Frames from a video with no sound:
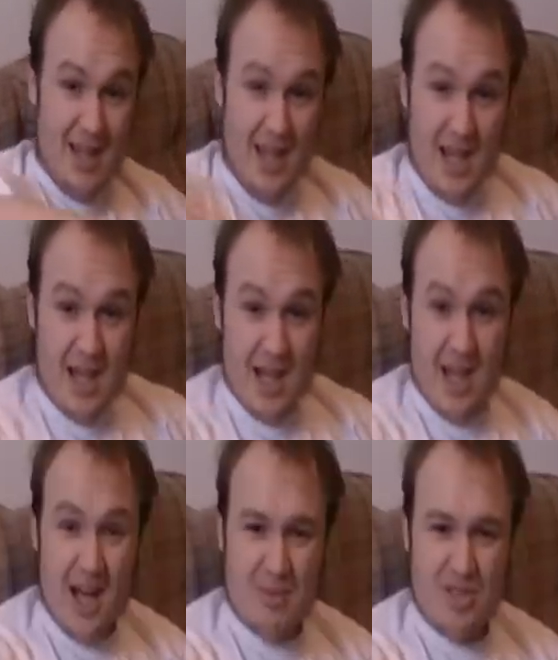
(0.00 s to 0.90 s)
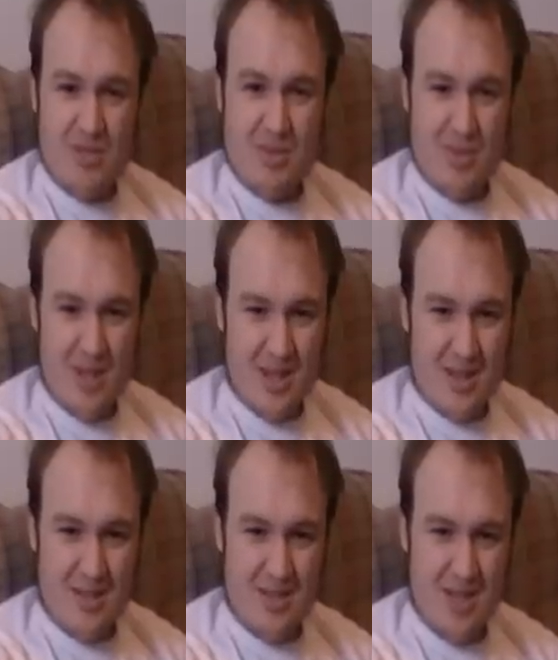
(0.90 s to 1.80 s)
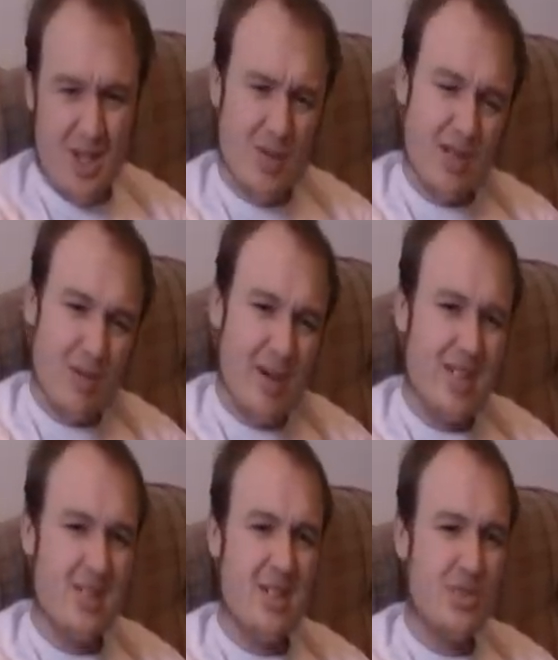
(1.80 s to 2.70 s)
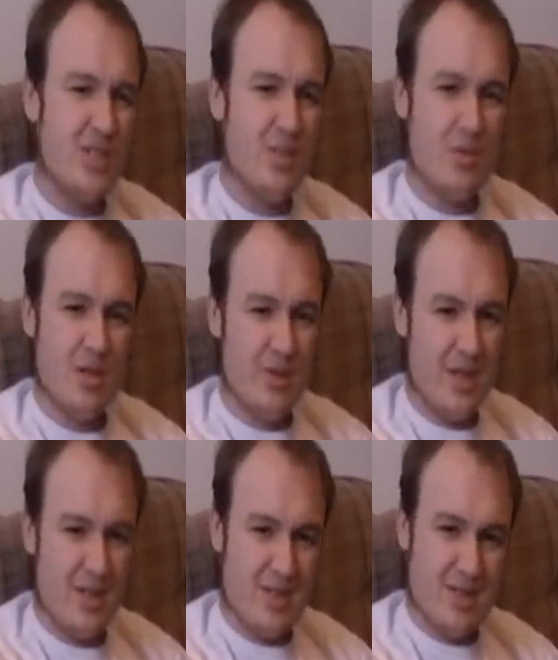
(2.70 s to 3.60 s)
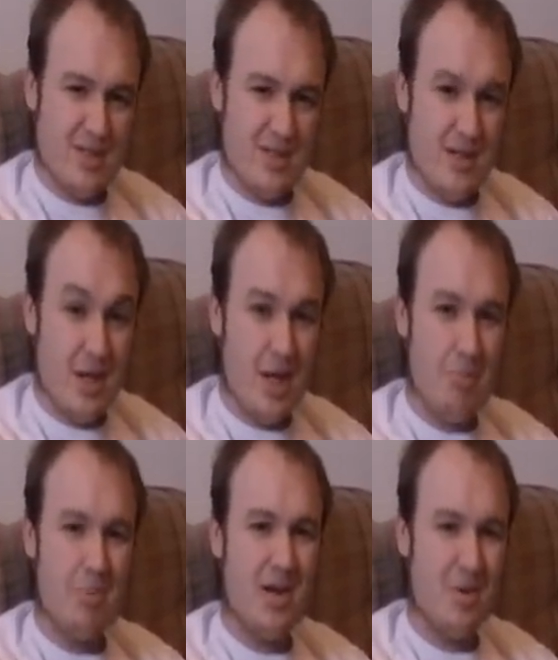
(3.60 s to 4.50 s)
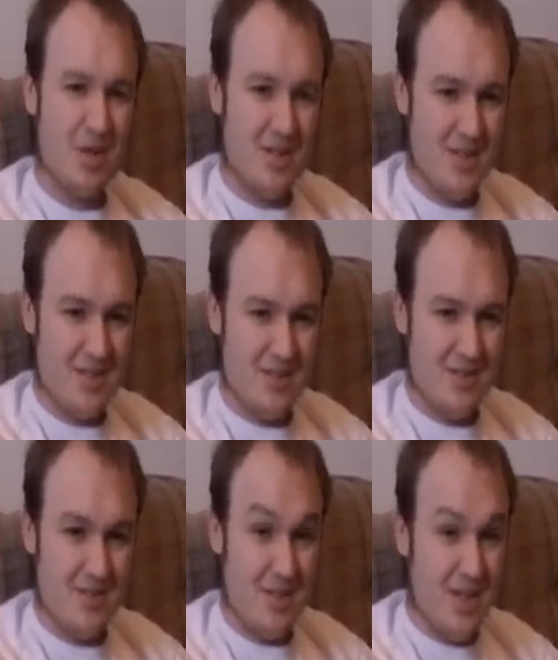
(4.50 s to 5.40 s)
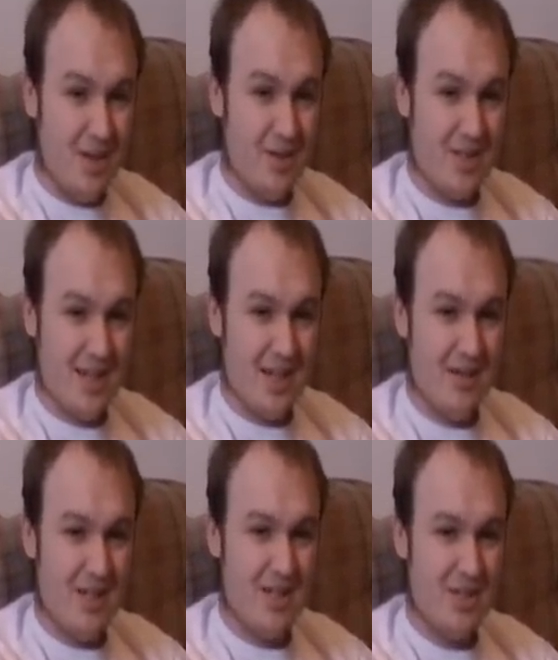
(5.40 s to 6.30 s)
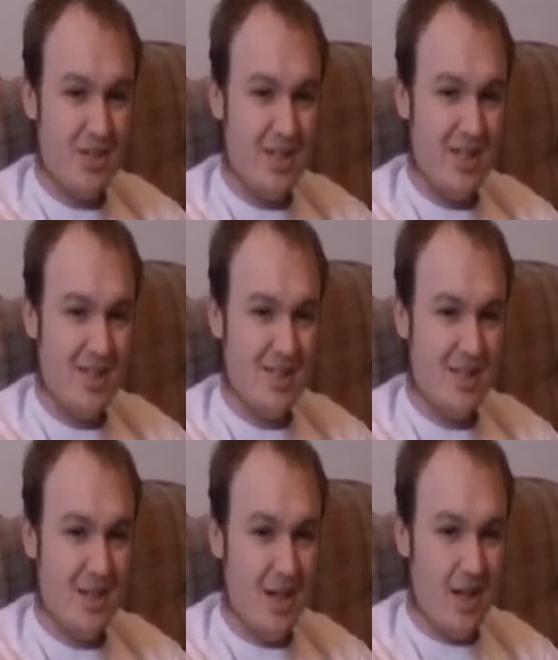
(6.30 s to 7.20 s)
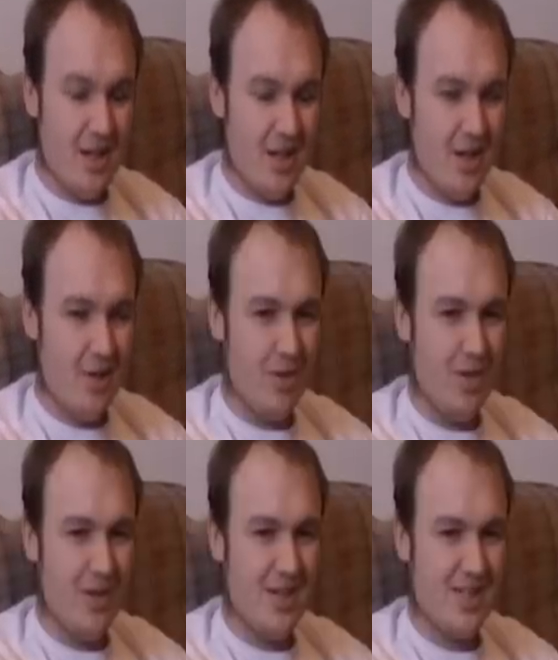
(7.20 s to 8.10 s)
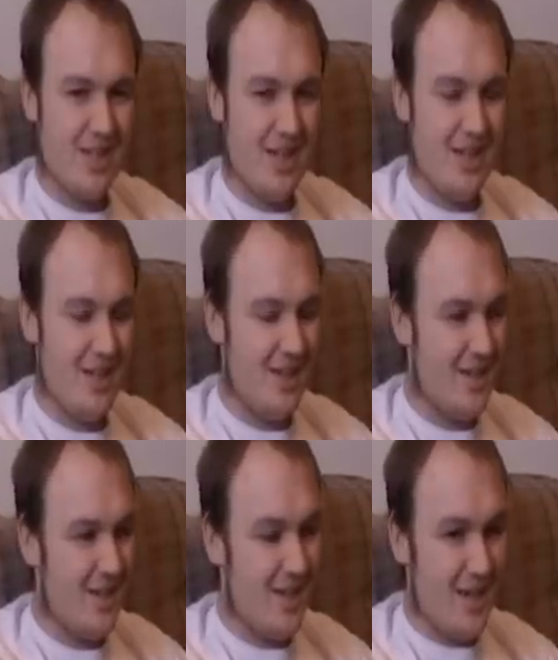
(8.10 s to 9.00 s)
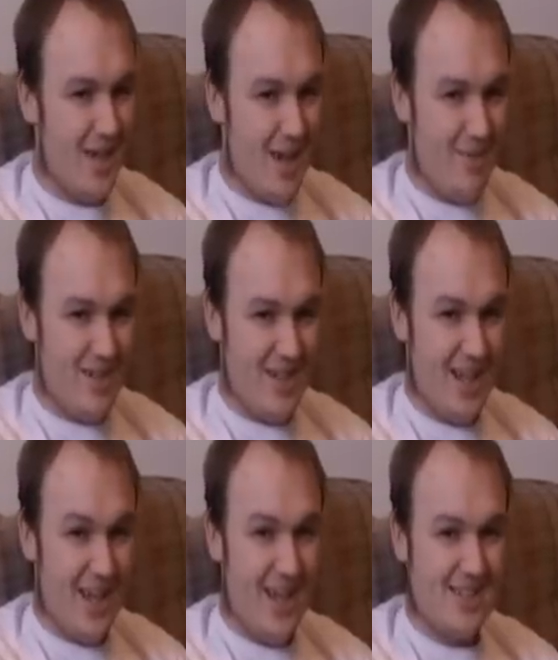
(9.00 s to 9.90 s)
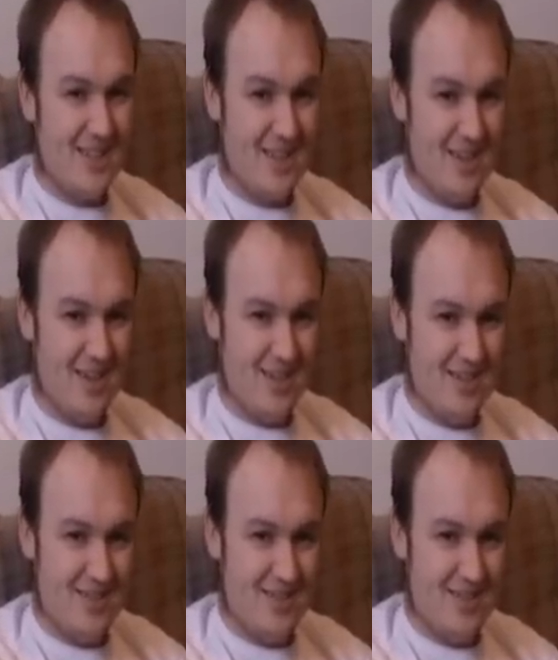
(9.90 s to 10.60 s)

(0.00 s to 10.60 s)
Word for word: Hi, I'm Jim Smith. You know what the greatest country in the world is? America. You know what the second greatest country is? Good old USA. Bet you can't guess the third.